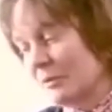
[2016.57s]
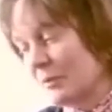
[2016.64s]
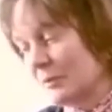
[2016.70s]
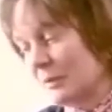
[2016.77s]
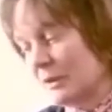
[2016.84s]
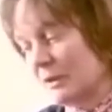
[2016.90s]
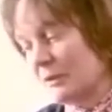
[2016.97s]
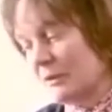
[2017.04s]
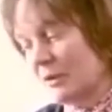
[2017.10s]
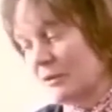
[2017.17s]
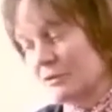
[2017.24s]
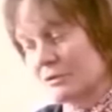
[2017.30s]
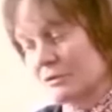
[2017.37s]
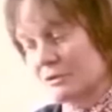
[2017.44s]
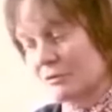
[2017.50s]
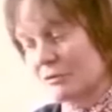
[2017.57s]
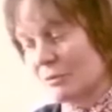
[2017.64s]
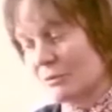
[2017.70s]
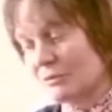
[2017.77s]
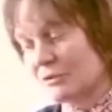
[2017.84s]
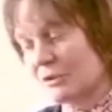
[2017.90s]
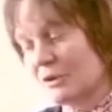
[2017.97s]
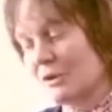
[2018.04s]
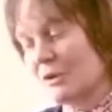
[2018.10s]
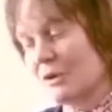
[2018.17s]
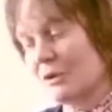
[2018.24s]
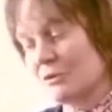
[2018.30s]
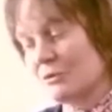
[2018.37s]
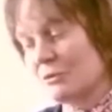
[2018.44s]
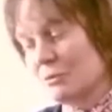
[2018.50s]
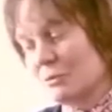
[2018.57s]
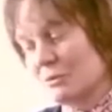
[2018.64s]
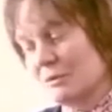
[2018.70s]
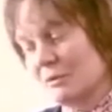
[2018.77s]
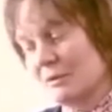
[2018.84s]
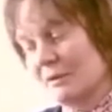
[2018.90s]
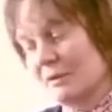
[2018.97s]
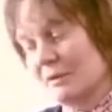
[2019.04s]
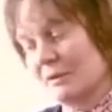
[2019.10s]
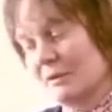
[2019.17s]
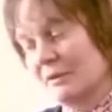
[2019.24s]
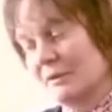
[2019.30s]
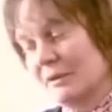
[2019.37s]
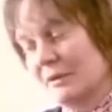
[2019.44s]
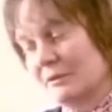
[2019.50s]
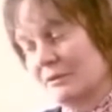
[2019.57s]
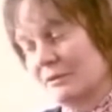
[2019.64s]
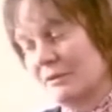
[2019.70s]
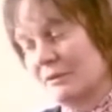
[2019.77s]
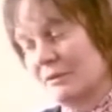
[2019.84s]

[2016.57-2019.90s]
I mean, many artists, of course, knew that